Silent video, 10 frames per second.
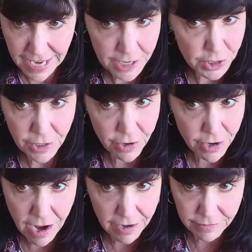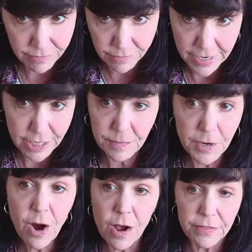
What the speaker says: actually are not random at all.